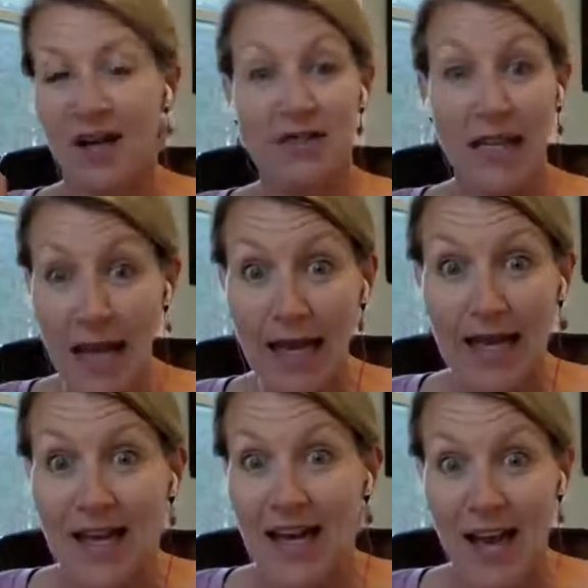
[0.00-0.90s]
and I would say,
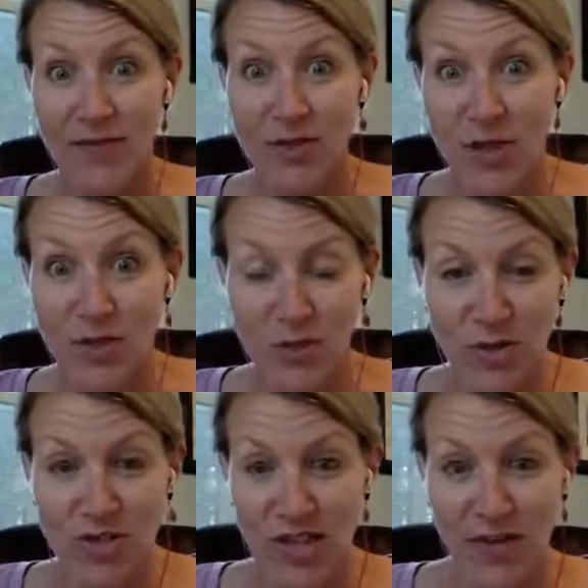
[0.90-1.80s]
hey, after church,
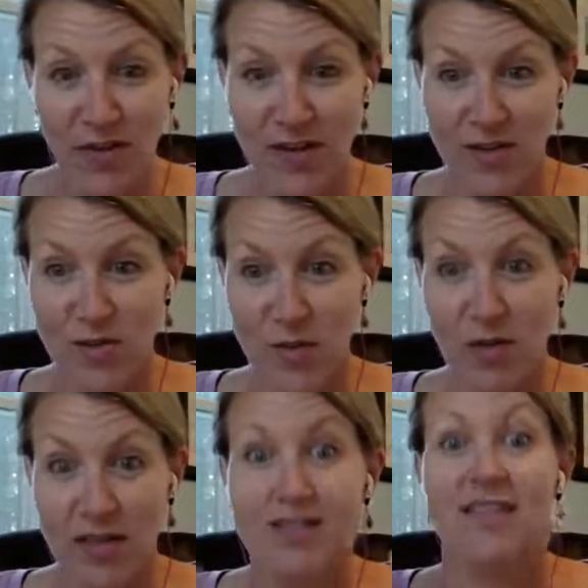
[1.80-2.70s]
will you stay for an extra
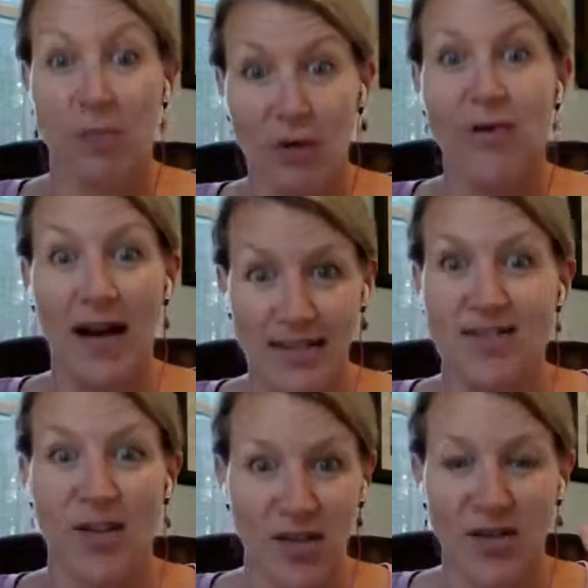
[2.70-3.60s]
20 minutes? Because I want to
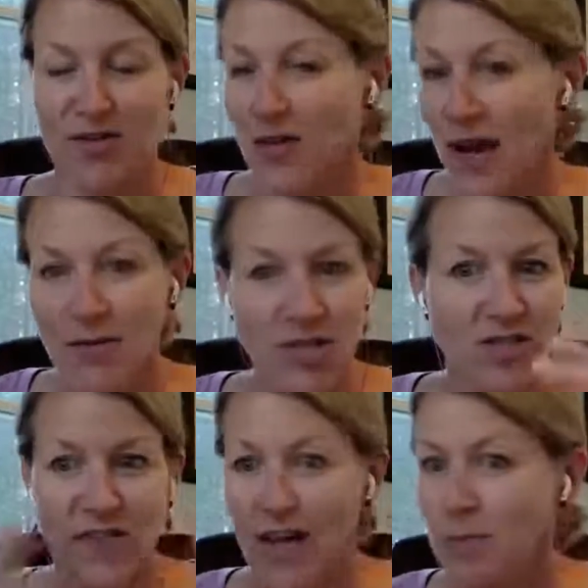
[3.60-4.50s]
practice on you. So I
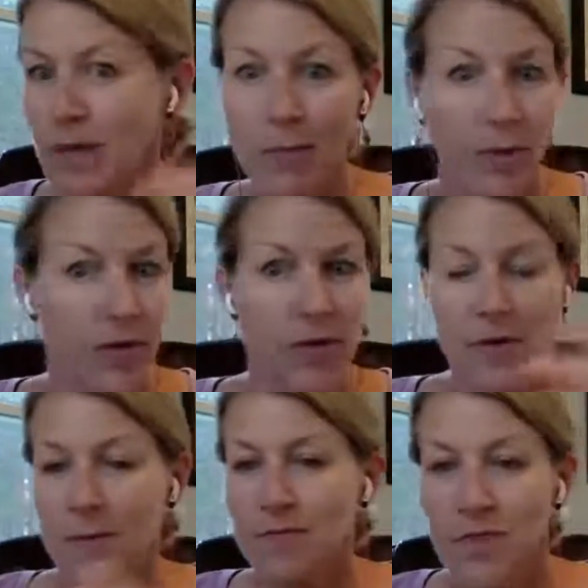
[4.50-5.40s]
would just find
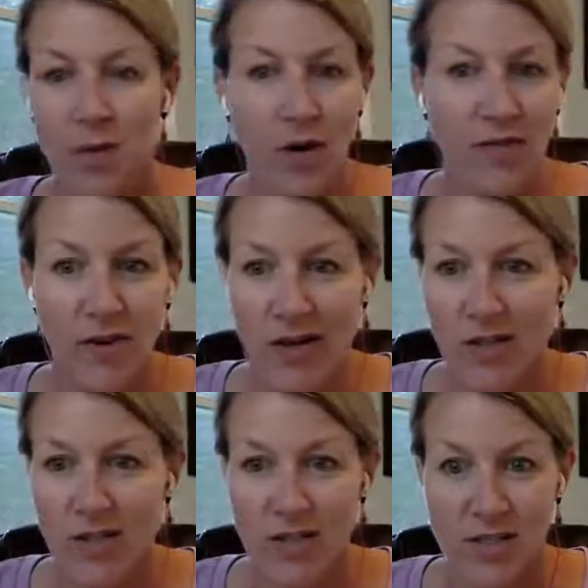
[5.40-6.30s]
people wherever
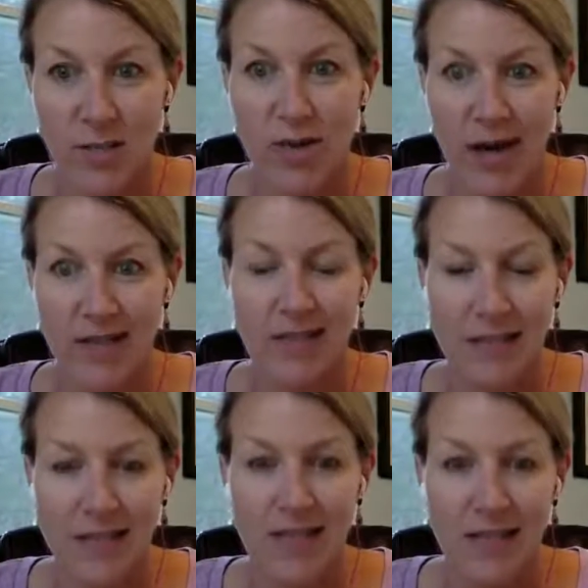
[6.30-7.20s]
I could to
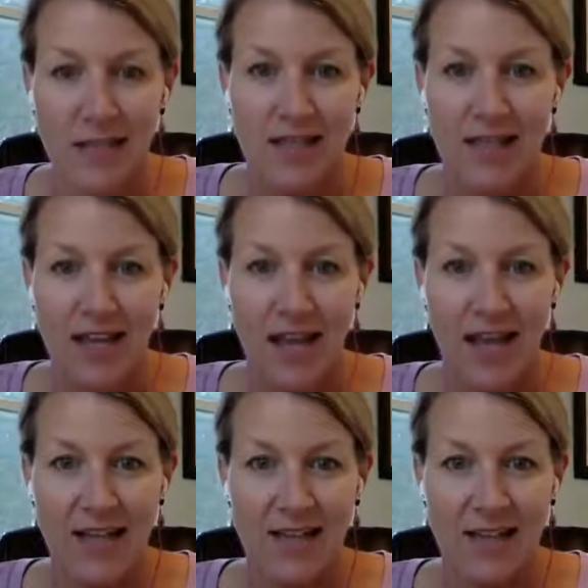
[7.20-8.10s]
practice.
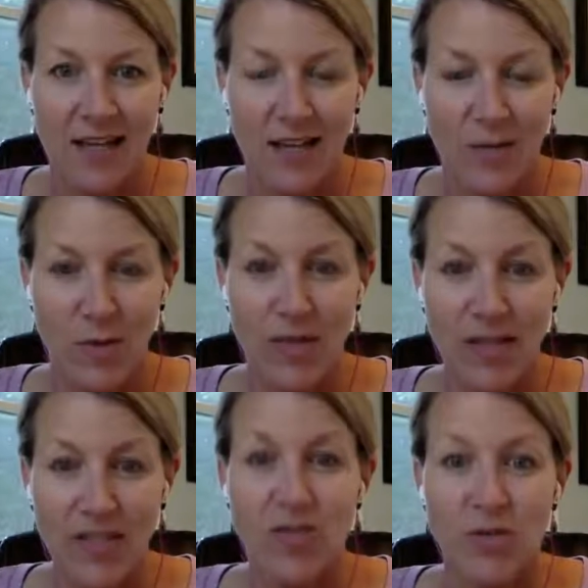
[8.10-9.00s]
And when
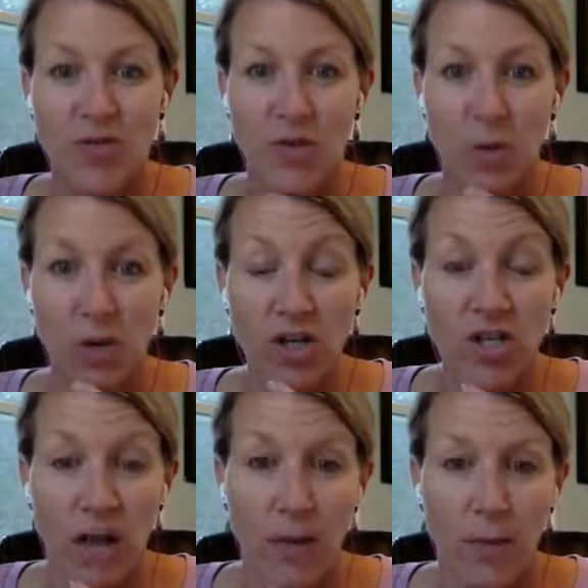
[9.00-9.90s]
we get you into a
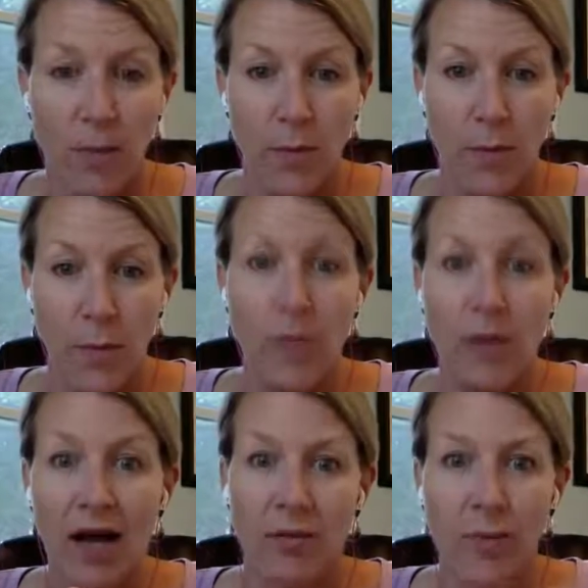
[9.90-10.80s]
workshop,
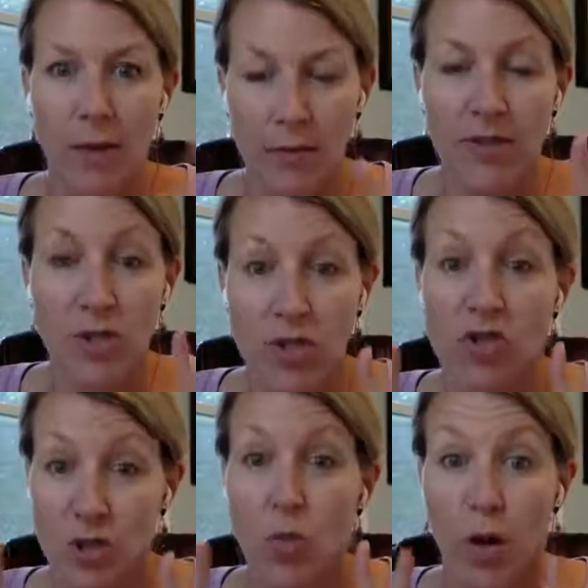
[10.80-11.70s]
we will have you probably
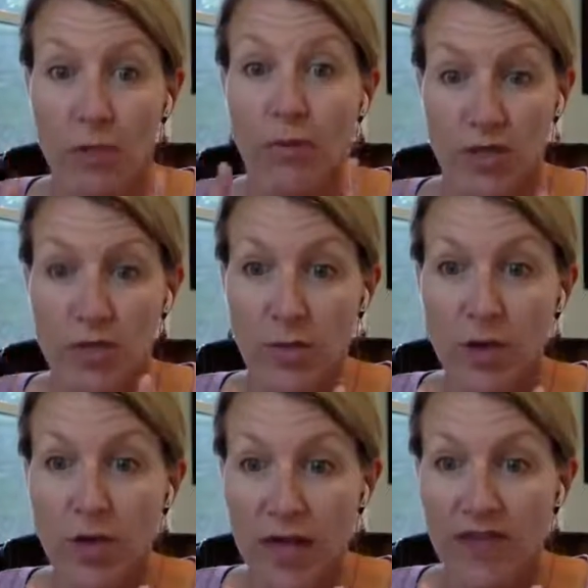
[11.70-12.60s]
just do one
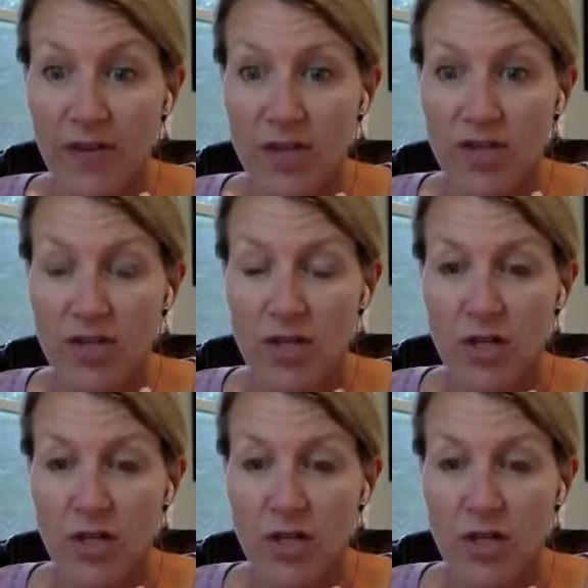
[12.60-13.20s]
principle at first.